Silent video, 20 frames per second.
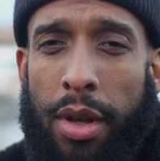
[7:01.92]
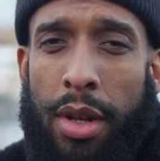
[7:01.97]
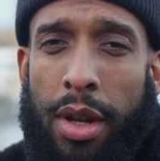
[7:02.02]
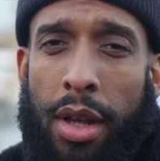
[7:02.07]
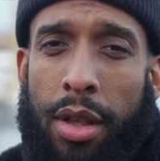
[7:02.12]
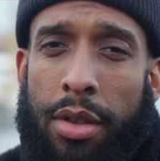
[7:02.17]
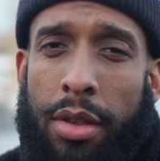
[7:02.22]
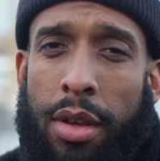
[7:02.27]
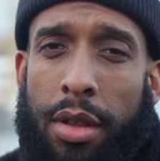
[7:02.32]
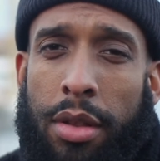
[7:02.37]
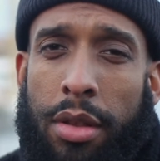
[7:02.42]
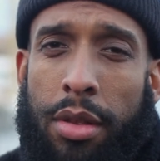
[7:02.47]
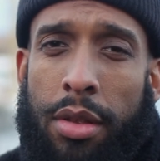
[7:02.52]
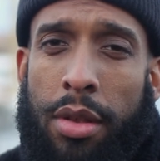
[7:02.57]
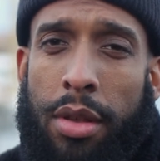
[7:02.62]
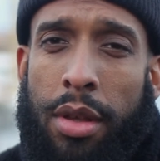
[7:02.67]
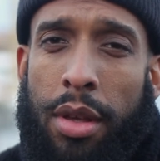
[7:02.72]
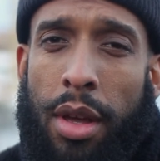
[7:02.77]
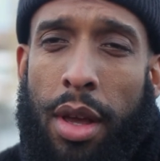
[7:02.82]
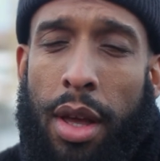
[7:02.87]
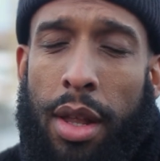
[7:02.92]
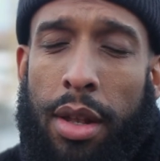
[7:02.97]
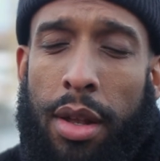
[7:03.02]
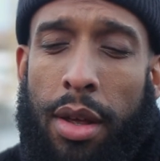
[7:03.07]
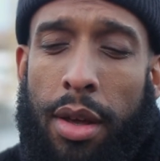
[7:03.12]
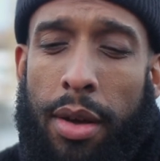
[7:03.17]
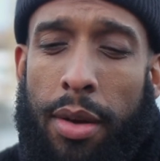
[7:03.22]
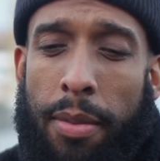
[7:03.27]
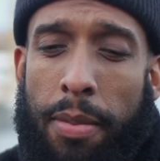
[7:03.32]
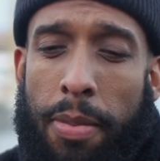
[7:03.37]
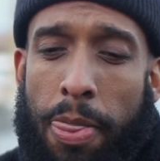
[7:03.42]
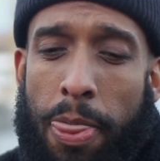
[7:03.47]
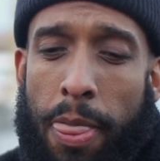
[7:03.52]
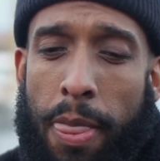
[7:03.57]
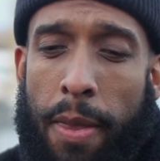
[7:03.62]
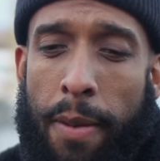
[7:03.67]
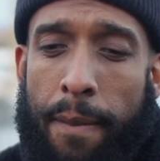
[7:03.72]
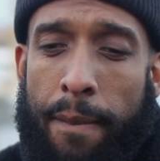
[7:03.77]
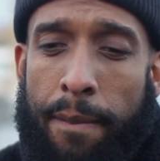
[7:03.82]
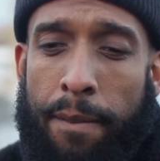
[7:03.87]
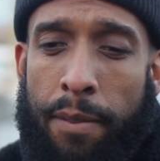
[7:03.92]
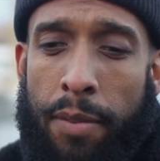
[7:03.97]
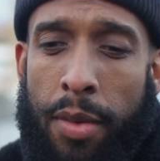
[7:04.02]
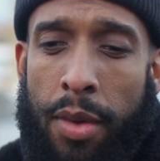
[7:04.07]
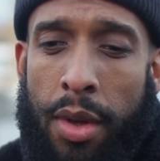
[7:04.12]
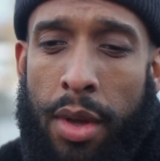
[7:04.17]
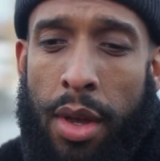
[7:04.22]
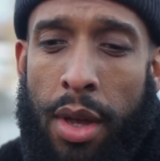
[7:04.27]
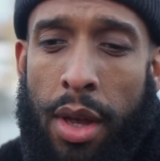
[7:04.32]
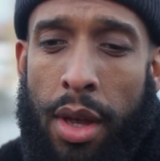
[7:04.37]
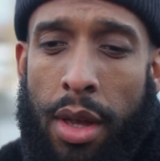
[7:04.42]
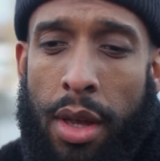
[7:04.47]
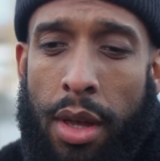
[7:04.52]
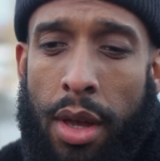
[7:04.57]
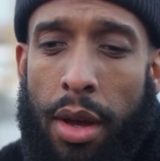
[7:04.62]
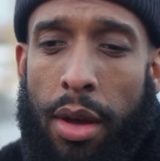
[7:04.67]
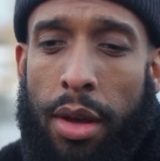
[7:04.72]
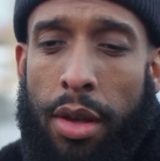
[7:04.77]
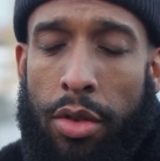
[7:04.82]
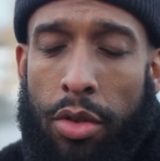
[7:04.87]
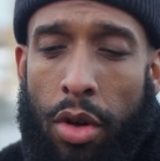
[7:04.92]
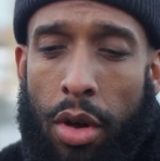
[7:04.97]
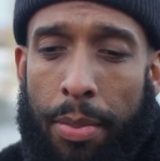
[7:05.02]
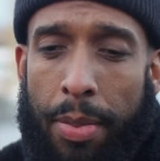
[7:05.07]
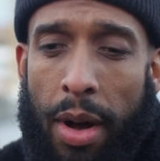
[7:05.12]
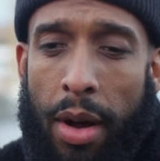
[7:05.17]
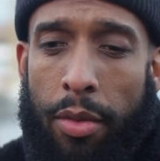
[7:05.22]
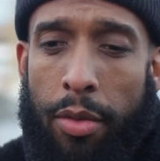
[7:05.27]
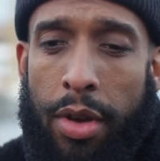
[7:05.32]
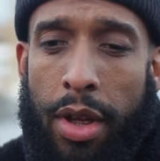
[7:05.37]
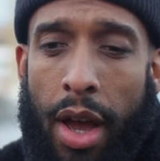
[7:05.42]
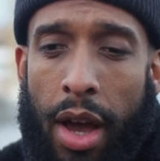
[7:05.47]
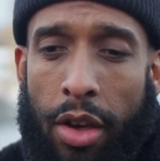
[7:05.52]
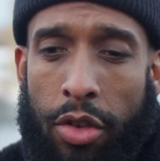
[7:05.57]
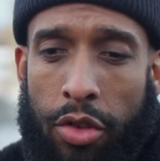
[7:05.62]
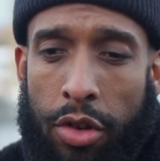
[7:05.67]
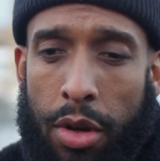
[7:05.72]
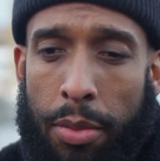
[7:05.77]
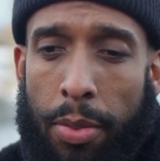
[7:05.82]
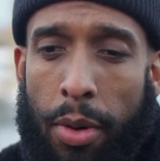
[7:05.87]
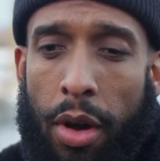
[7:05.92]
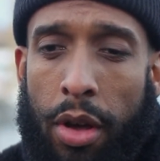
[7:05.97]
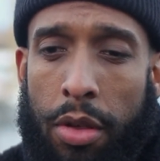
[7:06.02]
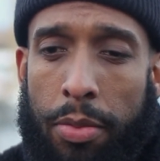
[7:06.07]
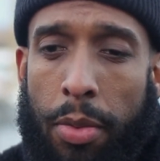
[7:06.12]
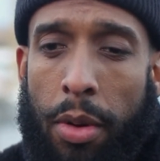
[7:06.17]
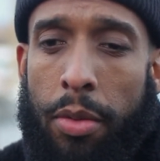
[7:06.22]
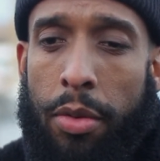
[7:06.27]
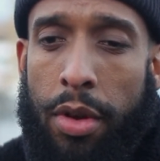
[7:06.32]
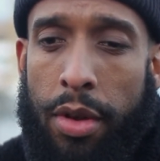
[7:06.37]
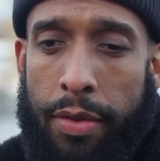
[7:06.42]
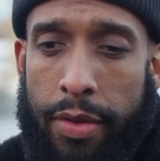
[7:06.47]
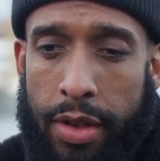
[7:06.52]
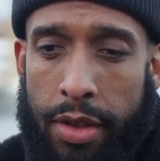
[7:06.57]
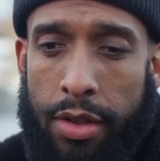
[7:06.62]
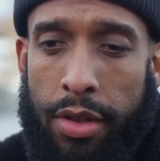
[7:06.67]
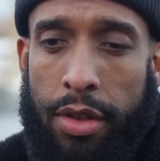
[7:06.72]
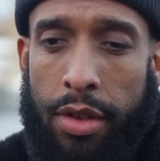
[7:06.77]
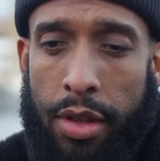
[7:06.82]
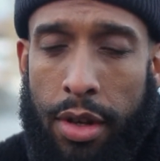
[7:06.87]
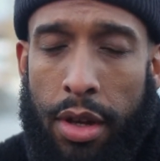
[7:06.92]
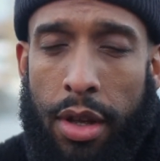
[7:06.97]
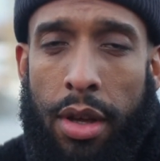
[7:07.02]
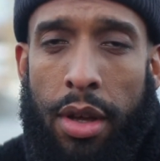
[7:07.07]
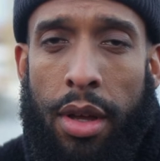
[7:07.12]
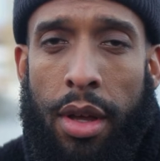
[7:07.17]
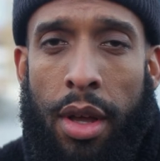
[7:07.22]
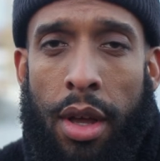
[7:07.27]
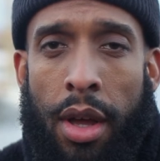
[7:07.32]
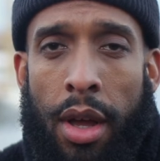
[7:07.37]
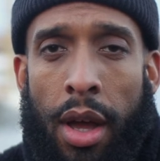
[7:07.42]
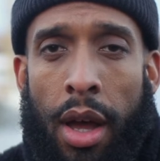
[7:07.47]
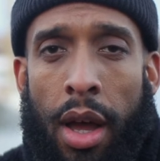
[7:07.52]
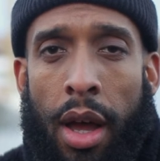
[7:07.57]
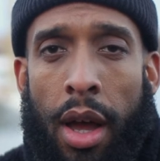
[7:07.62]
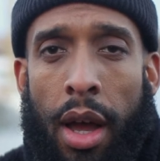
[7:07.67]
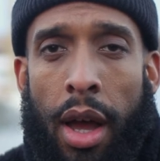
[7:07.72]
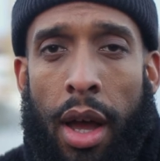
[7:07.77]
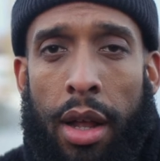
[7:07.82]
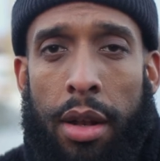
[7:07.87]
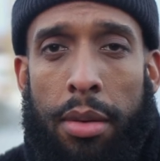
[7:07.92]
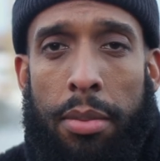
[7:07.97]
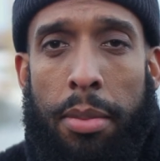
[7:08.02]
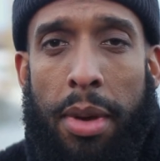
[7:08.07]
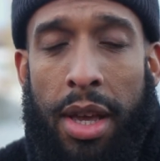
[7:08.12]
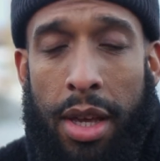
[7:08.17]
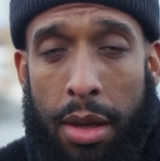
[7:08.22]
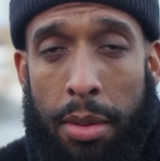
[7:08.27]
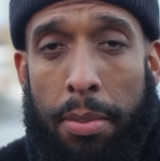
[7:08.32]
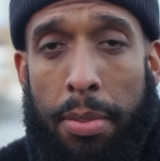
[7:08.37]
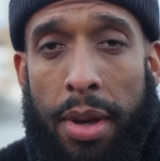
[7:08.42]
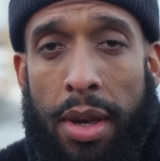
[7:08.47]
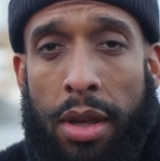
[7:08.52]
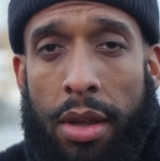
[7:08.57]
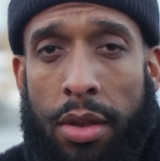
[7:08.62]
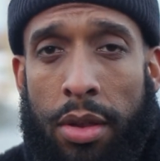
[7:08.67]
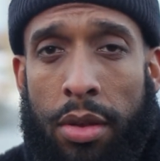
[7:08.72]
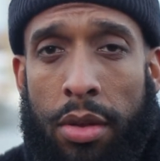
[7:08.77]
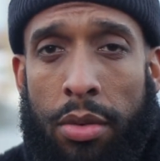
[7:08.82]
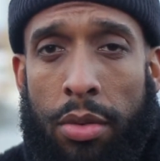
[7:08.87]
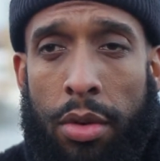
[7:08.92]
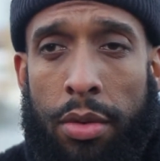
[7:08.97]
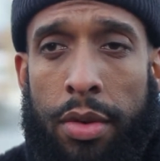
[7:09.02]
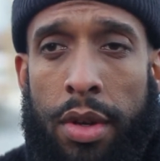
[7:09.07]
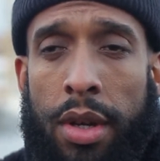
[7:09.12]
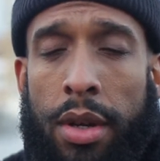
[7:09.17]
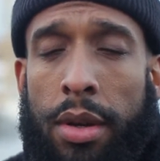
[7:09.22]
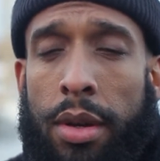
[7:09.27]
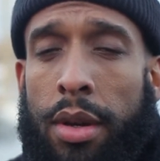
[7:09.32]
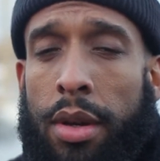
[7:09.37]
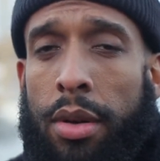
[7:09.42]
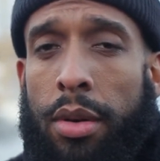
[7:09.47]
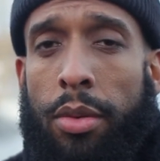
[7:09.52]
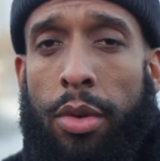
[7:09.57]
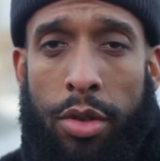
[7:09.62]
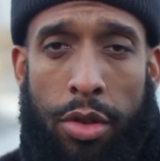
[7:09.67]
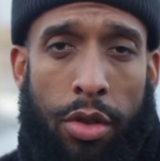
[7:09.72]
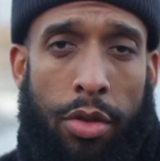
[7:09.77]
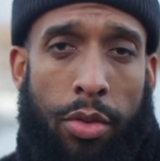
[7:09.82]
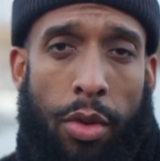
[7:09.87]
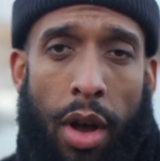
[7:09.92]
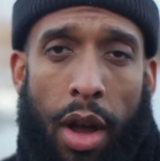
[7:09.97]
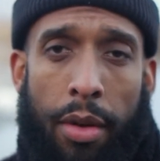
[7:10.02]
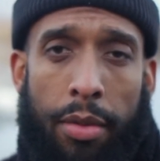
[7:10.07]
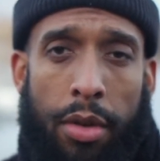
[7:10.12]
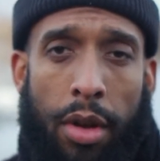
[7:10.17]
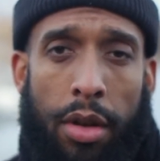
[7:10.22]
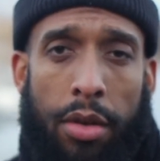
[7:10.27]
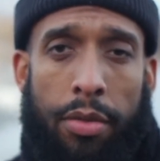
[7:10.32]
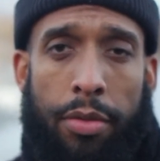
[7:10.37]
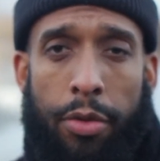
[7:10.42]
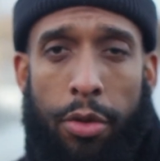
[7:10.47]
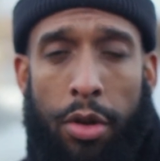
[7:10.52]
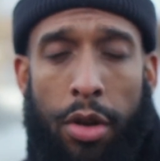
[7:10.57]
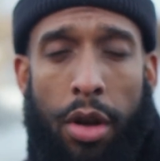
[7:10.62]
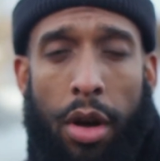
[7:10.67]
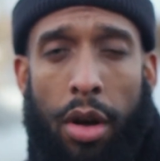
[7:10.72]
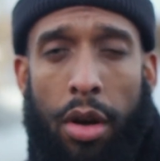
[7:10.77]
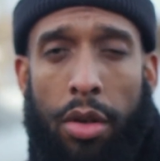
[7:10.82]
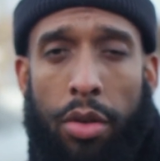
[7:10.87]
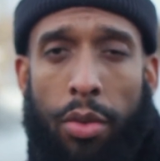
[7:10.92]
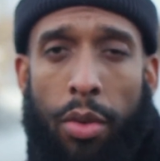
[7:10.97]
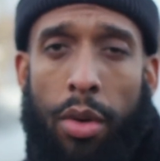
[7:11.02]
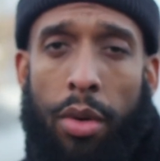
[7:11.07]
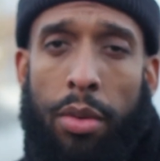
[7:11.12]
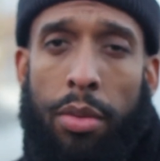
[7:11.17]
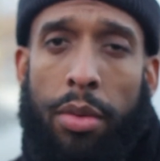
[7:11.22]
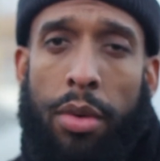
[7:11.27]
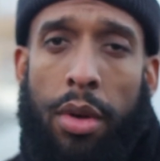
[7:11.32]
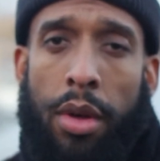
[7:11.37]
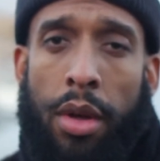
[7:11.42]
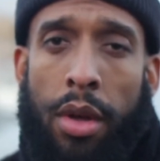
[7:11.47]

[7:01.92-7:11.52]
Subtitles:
in that sense. And yeah, it's not about rehashing the past, but revisiting it and making peace with it, which is what I've done through the art as well.